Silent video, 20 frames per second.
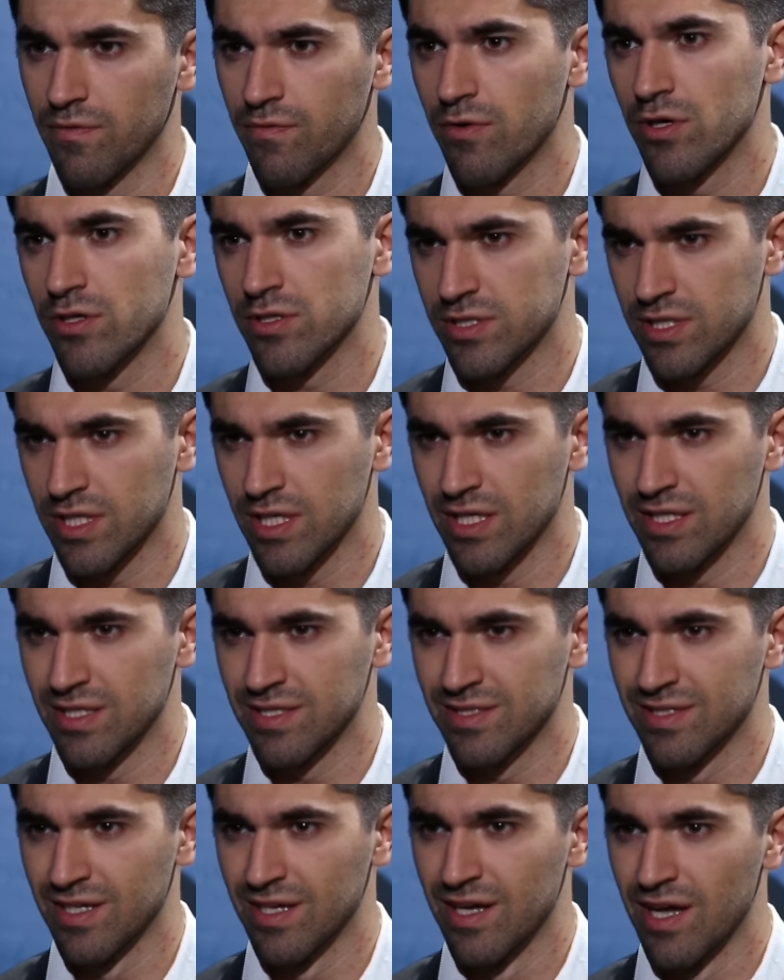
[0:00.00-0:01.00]
The first
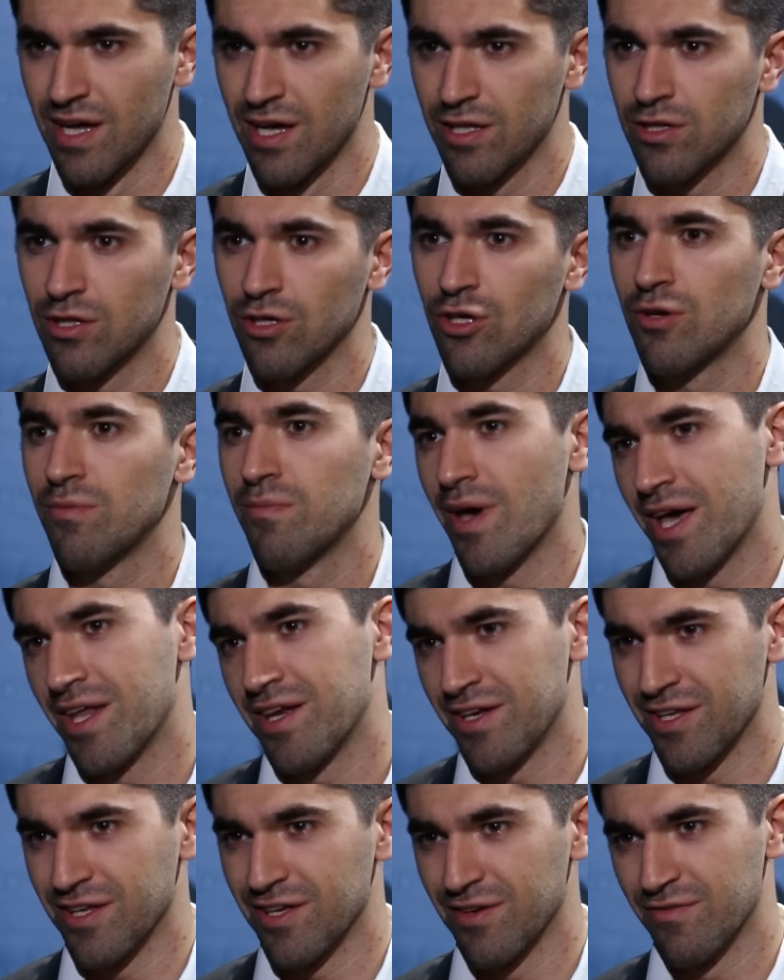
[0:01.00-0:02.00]
is the
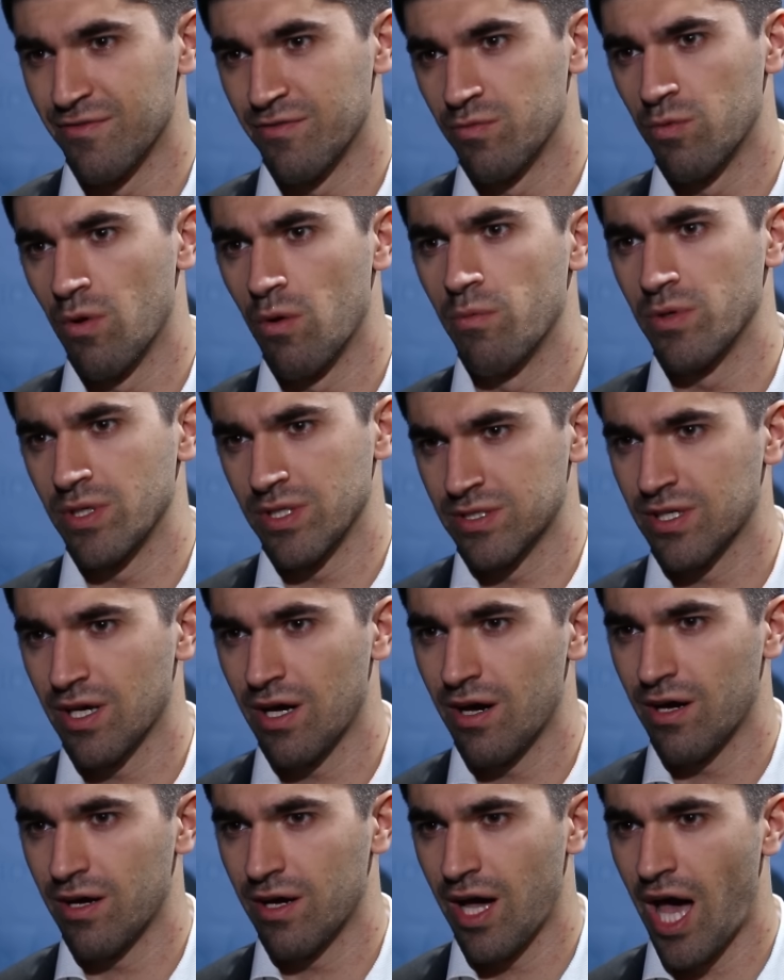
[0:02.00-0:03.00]
humanity of what we
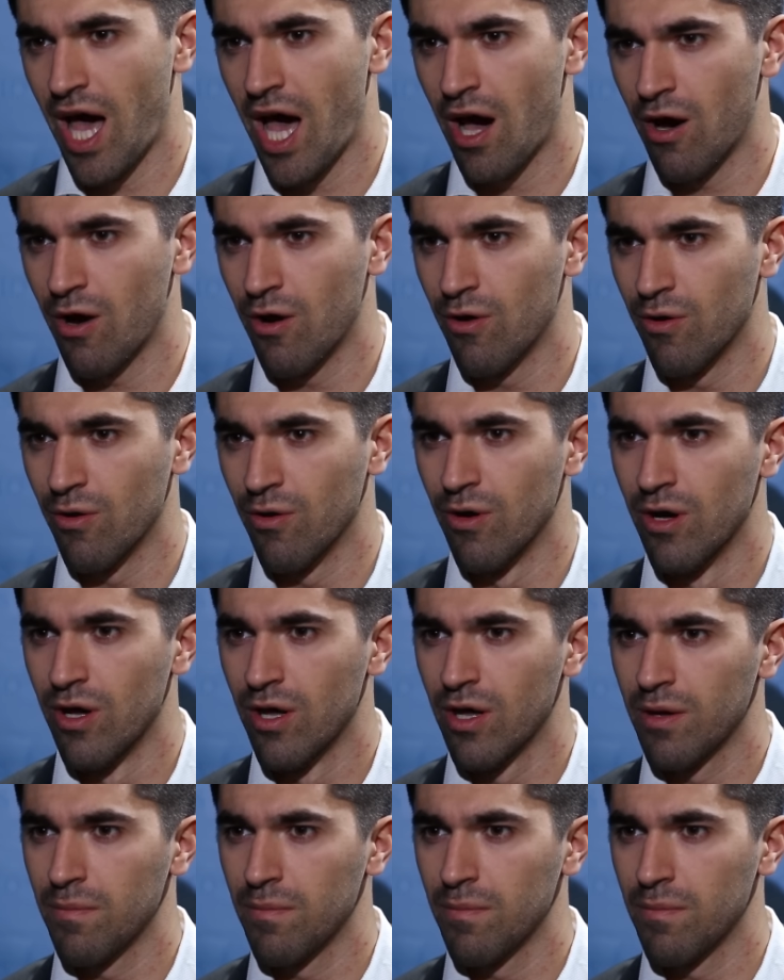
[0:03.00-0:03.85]
saw, how